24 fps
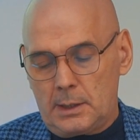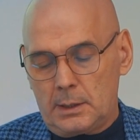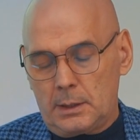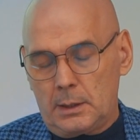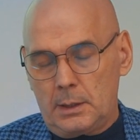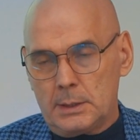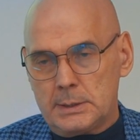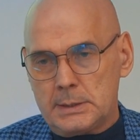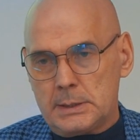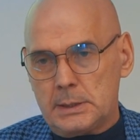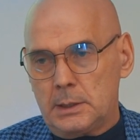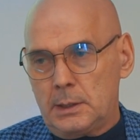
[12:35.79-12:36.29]

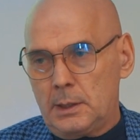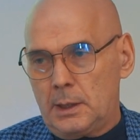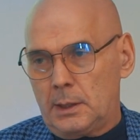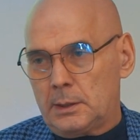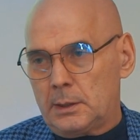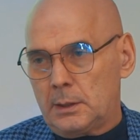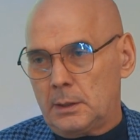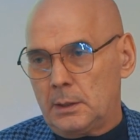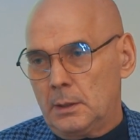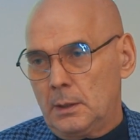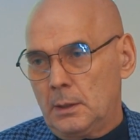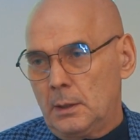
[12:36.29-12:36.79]
enter into a
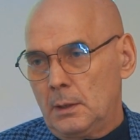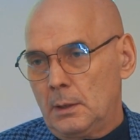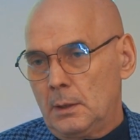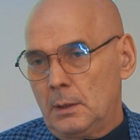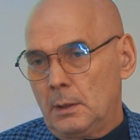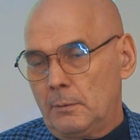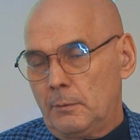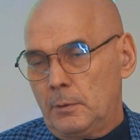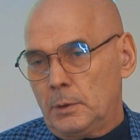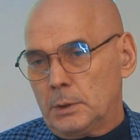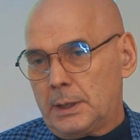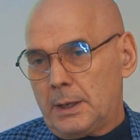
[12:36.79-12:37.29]
single
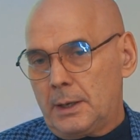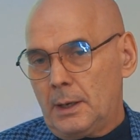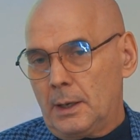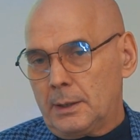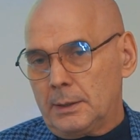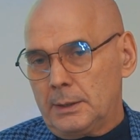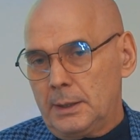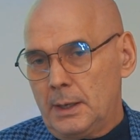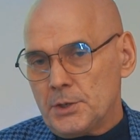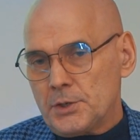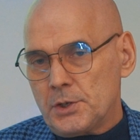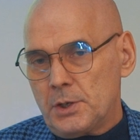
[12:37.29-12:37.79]
scientific
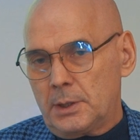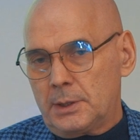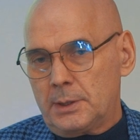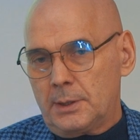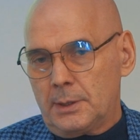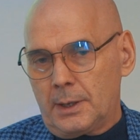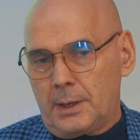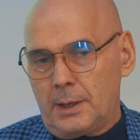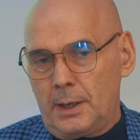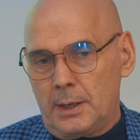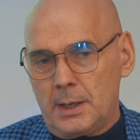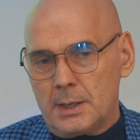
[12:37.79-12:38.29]

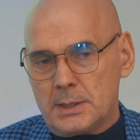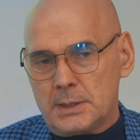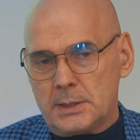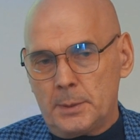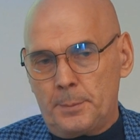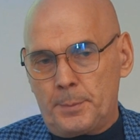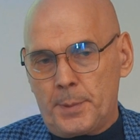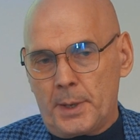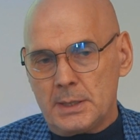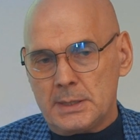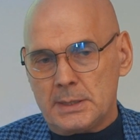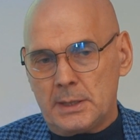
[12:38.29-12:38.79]
apparatus
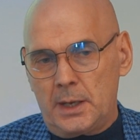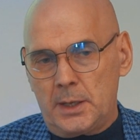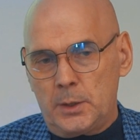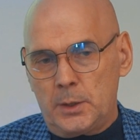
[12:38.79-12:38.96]
and are